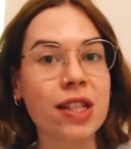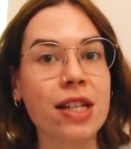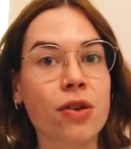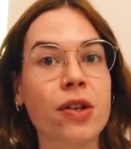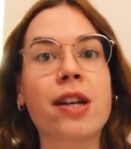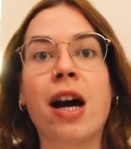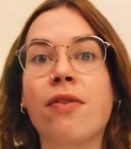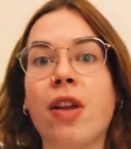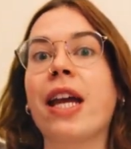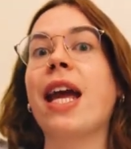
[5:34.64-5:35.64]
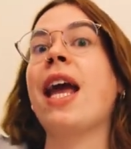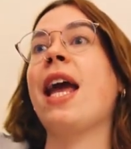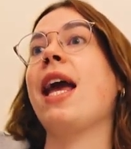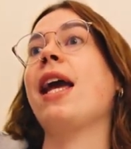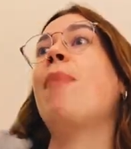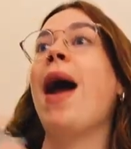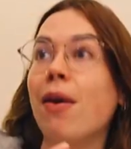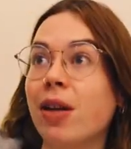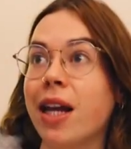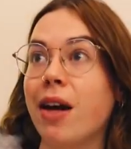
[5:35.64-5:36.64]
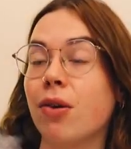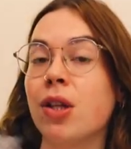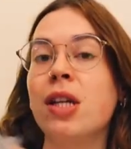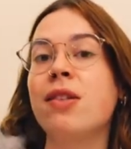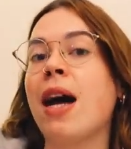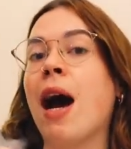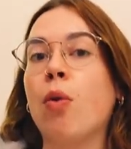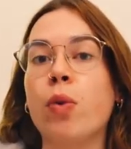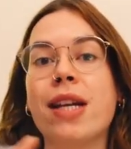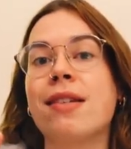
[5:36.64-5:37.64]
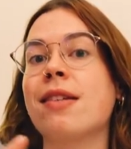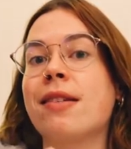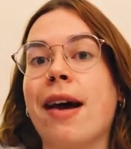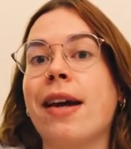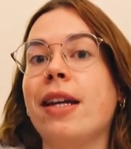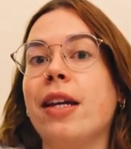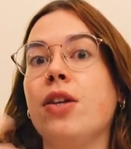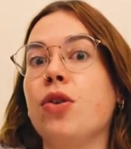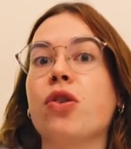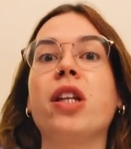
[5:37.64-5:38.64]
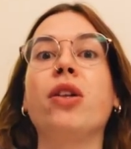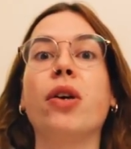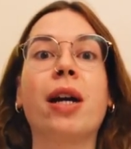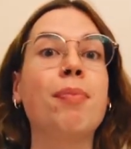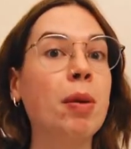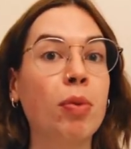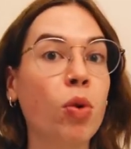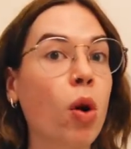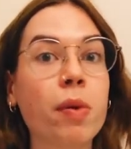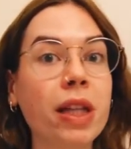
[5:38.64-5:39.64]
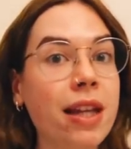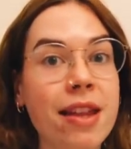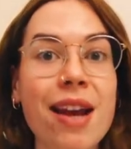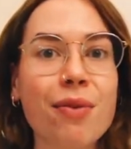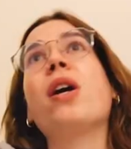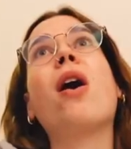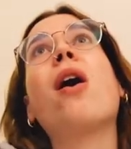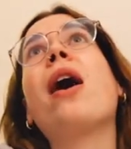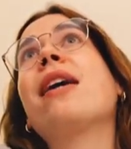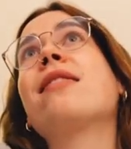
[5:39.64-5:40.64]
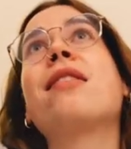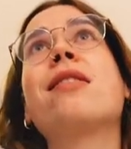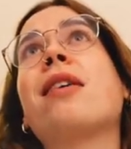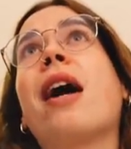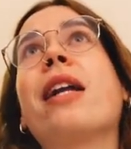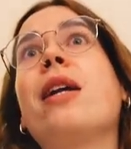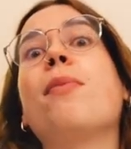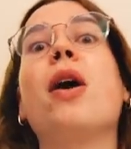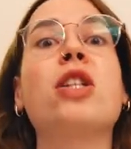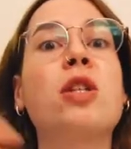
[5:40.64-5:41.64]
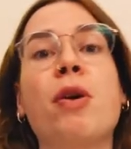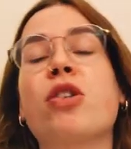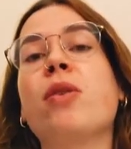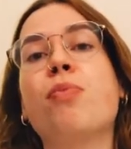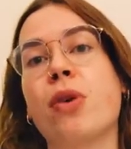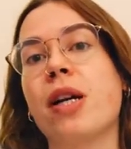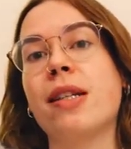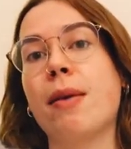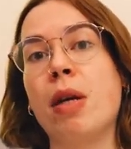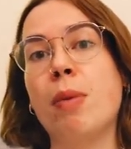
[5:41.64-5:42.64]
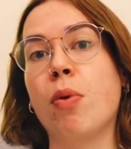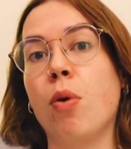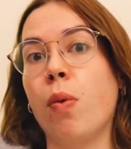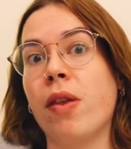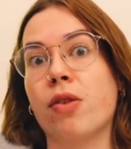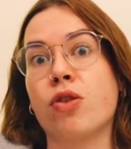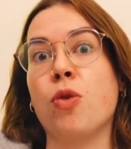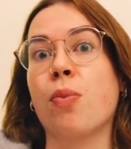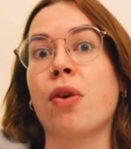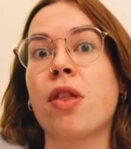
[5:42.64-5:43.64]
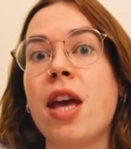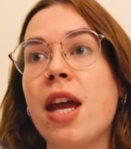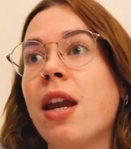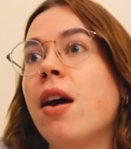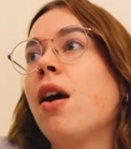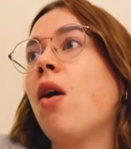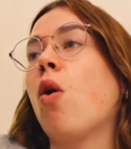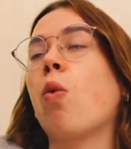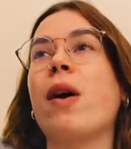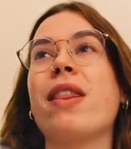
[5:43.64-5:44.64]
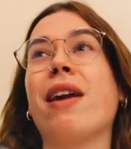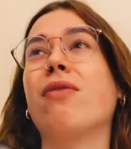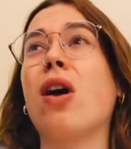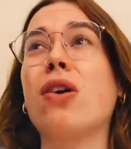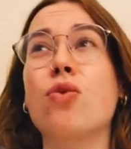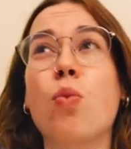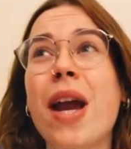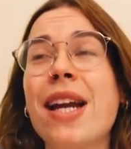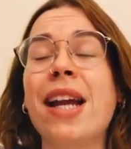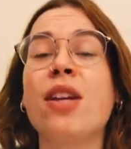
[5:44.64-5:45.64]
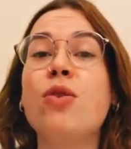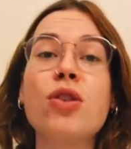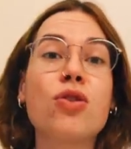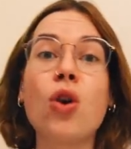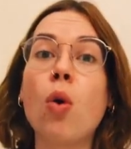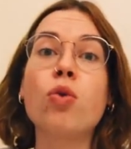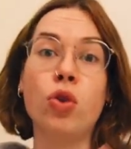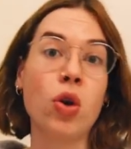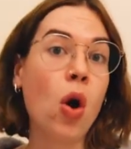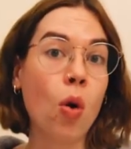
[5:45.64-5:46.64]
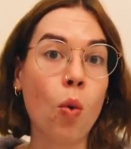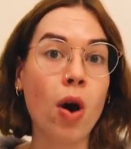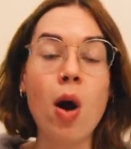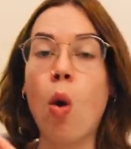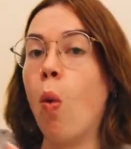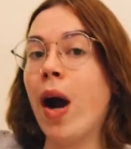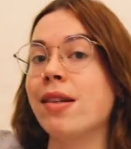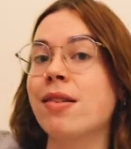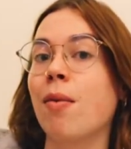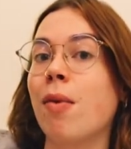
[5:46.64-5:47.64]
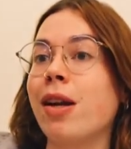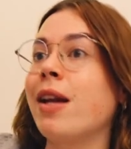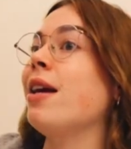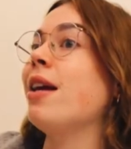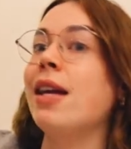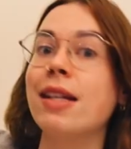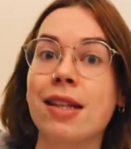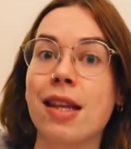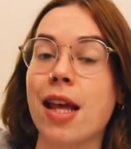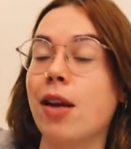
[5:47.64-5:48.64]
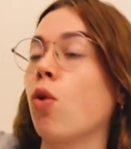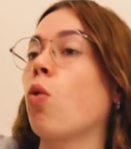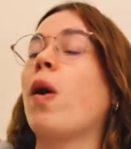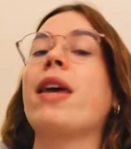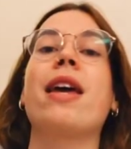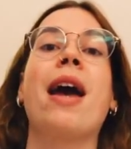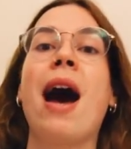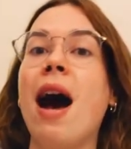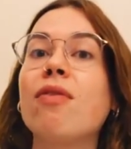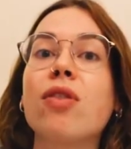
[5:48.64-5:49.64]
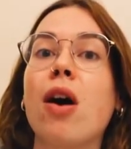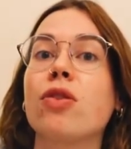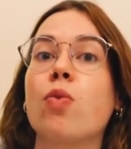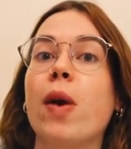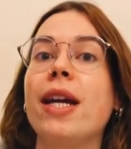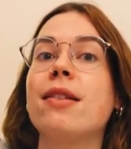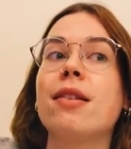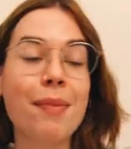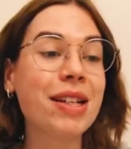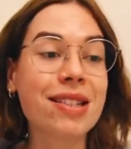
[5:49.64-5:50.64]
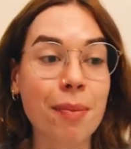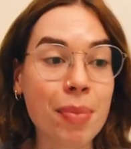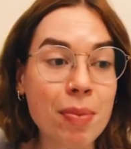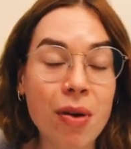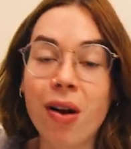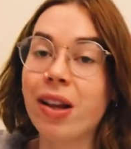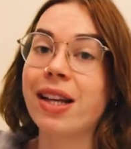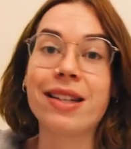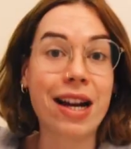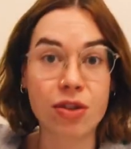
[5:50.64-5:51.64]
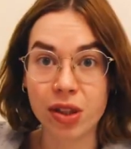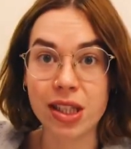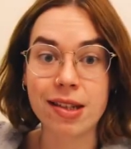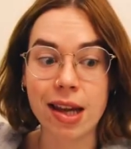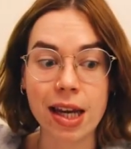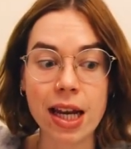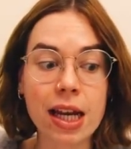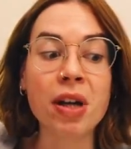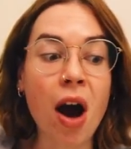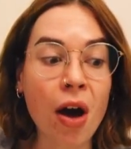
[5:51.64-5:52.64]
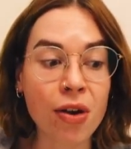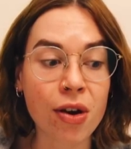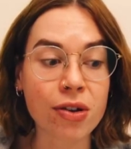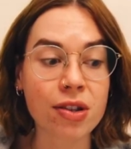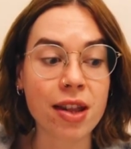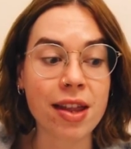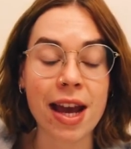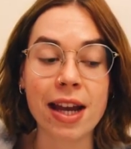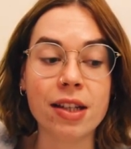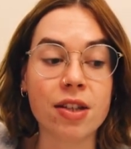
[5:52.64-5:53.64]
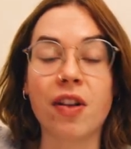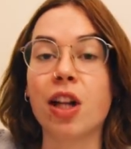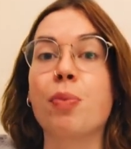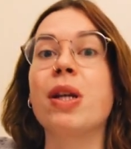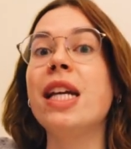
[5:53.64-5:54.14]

sees her is kind of like a parallel to how we as society usually look at people who are really thin. We are, as a society, especially praising people when they're super thin or when they have lost weight, and you just don't know why someone is thin or why they have lost weight. I mean, some people are like naturally skinny, but others, they develop an